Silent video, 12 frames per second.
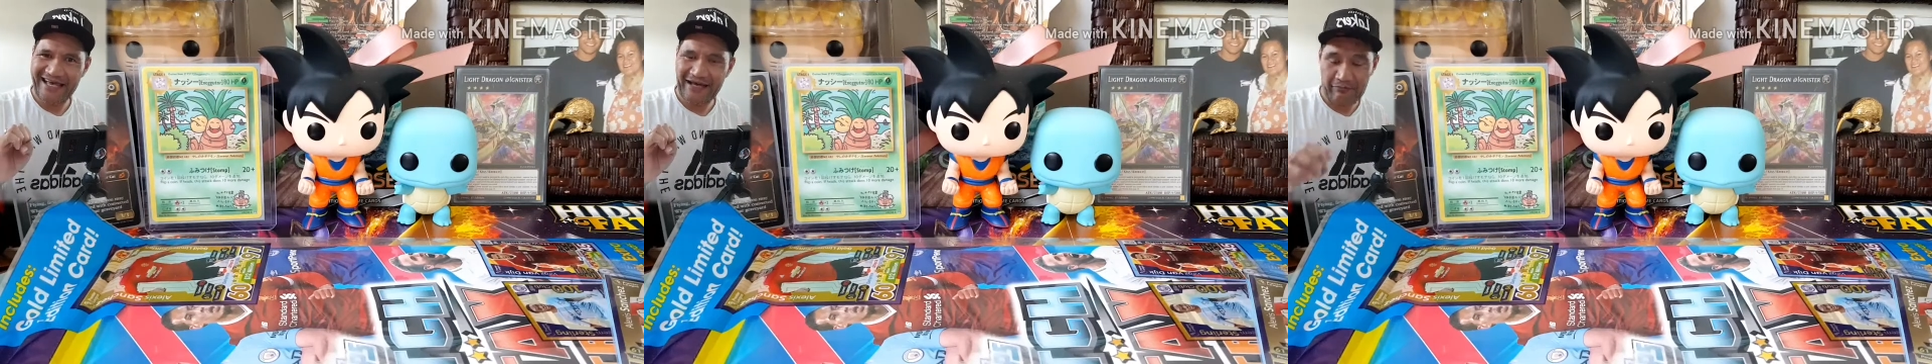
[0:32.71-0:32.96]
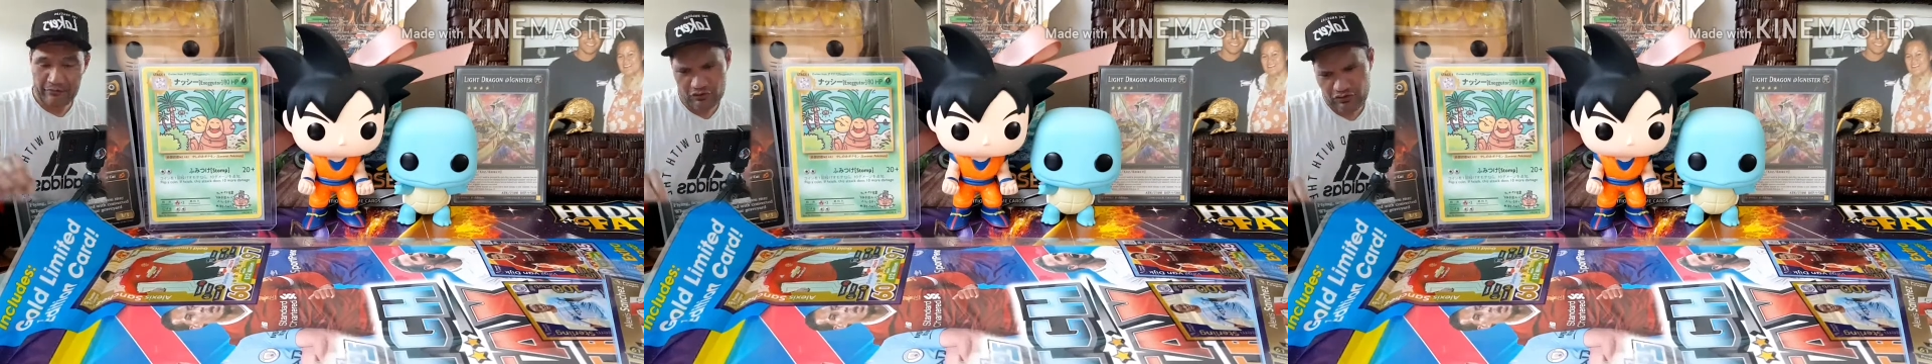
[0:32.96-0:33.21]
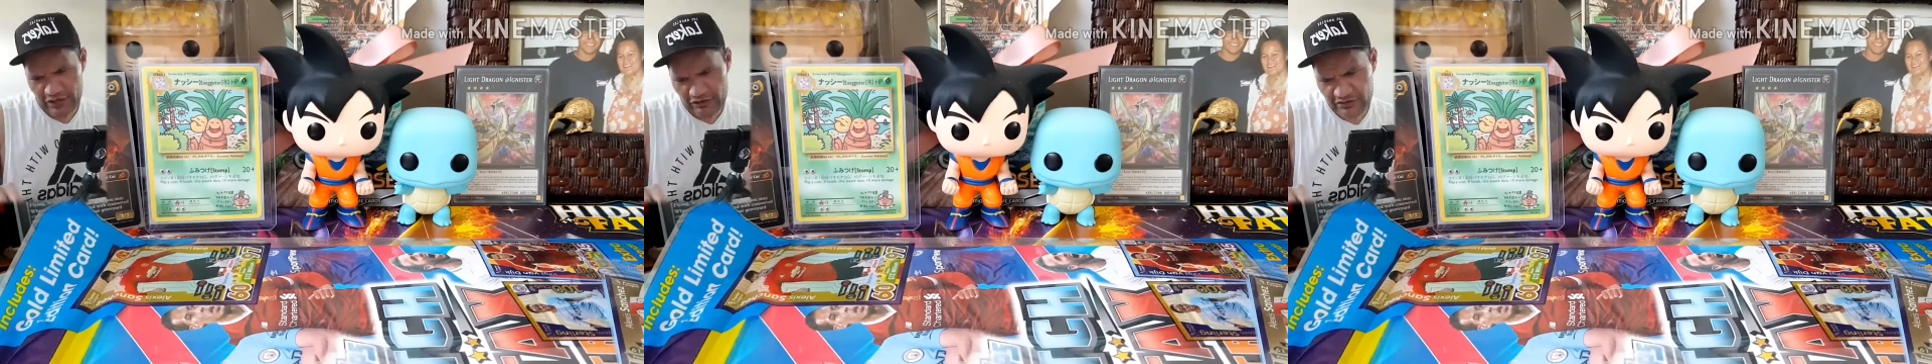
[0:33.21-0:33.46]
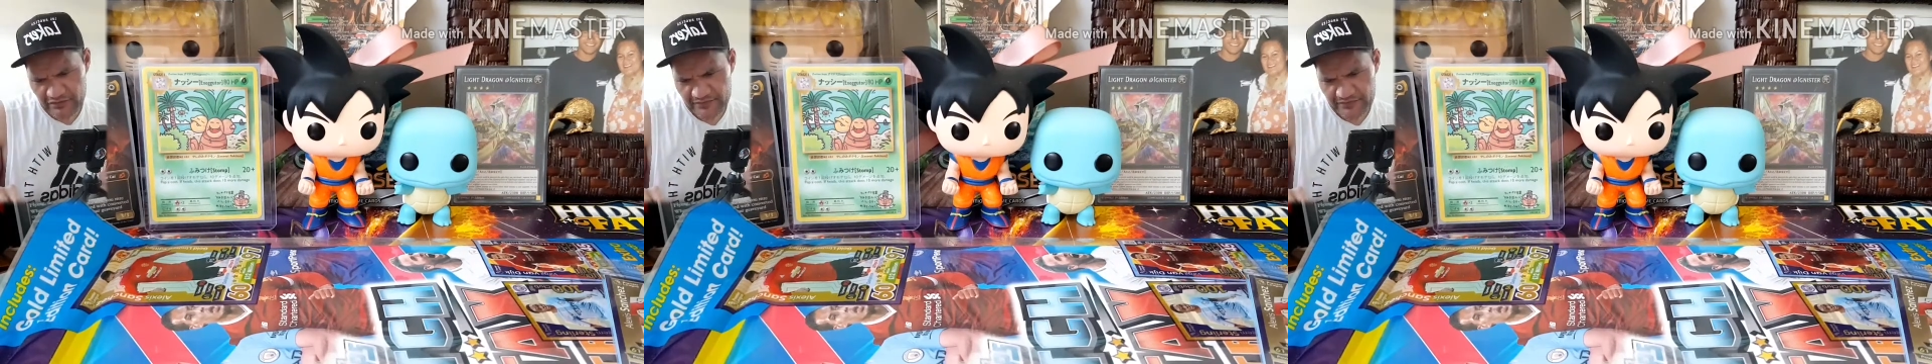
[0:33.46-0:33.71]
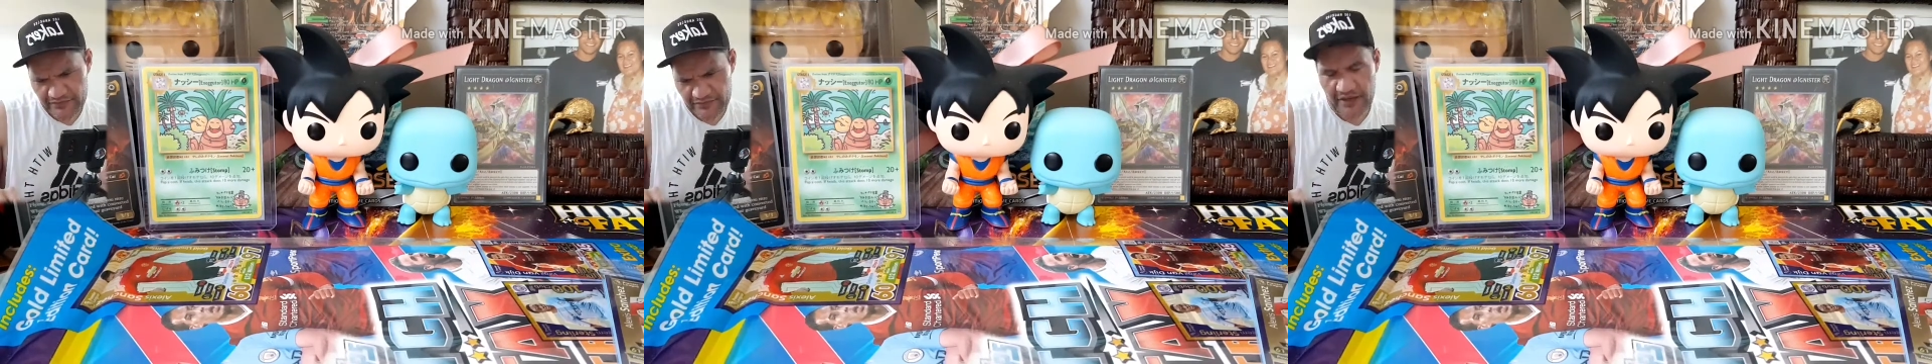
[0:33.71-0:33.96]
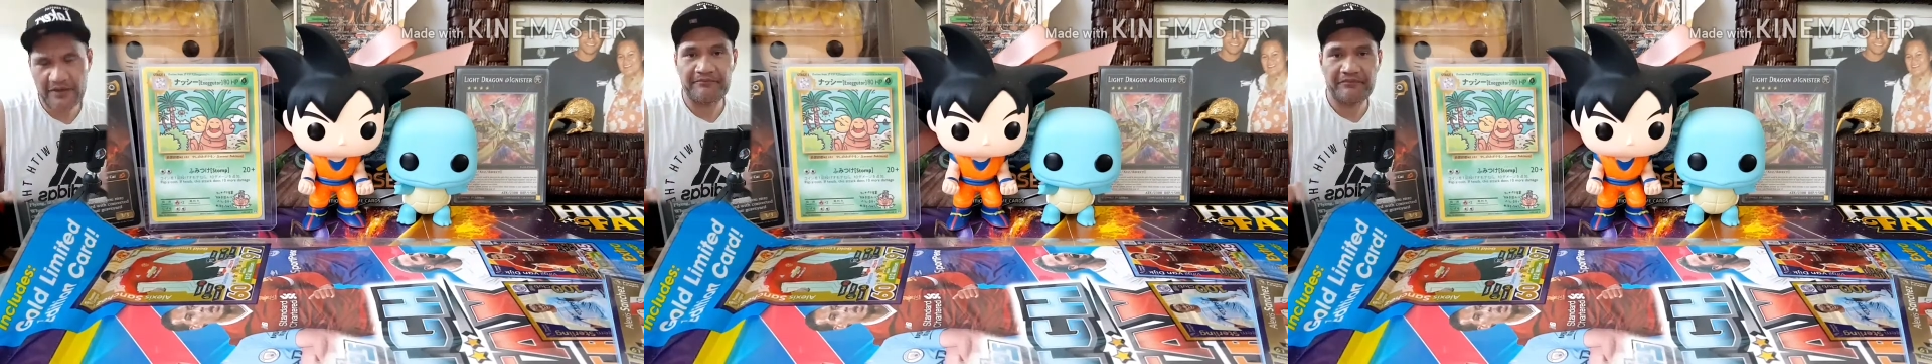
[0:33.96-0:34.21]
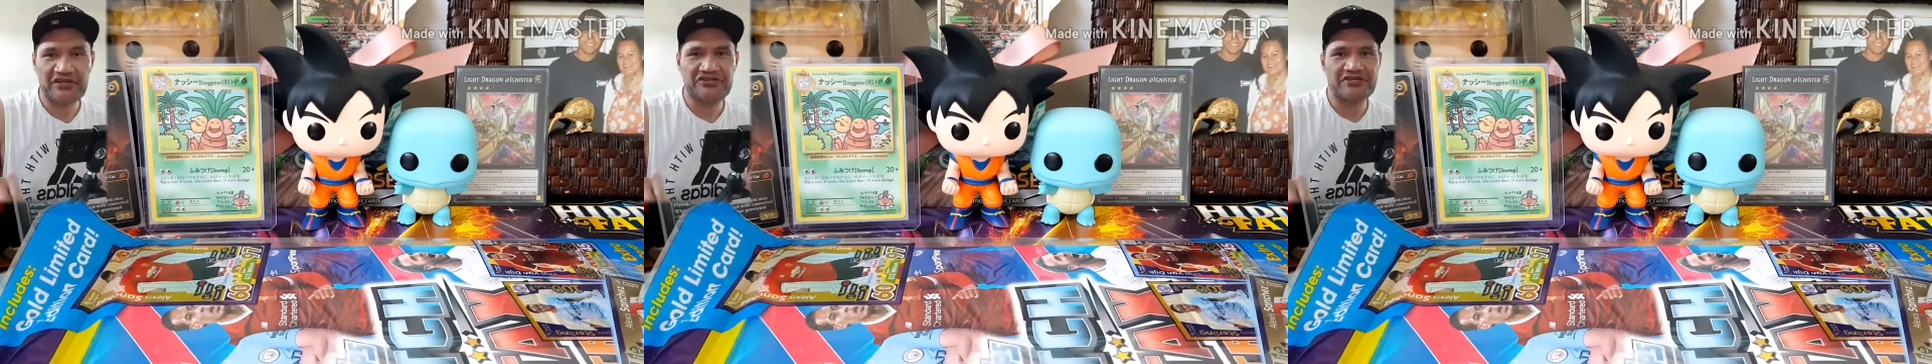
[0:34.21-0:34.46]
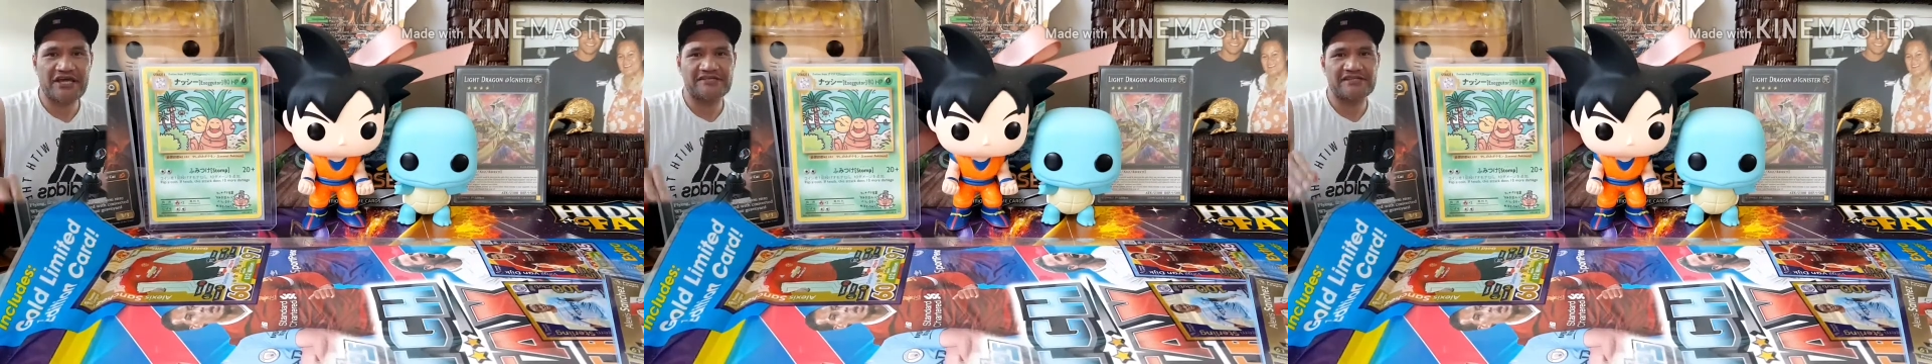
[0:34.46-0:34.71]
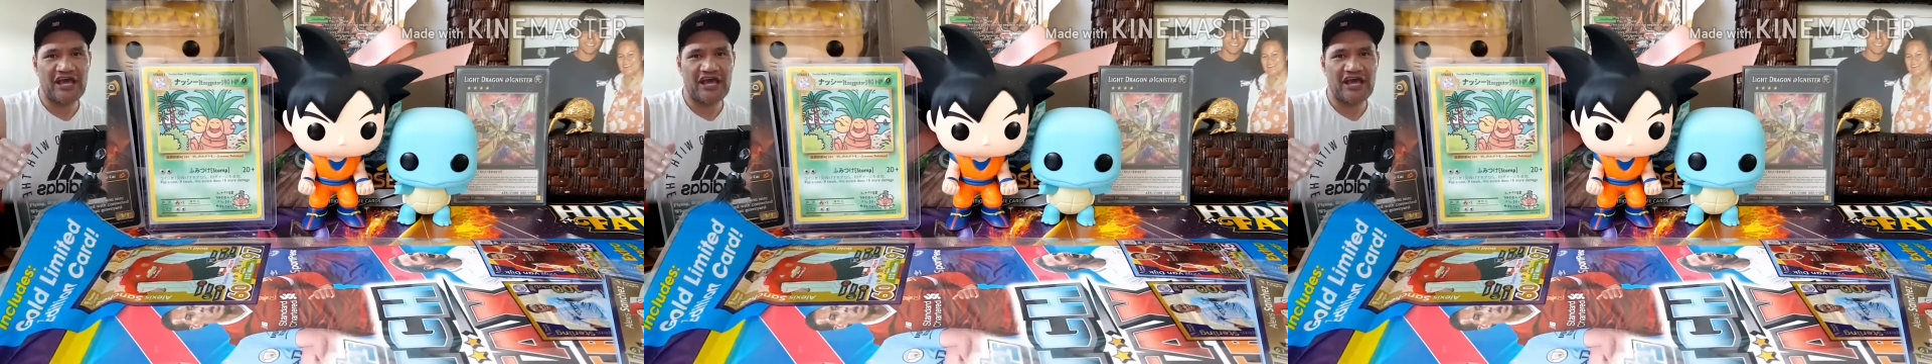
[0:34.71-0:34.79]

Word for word: Um, oh, hang on. Yeah, Match Attax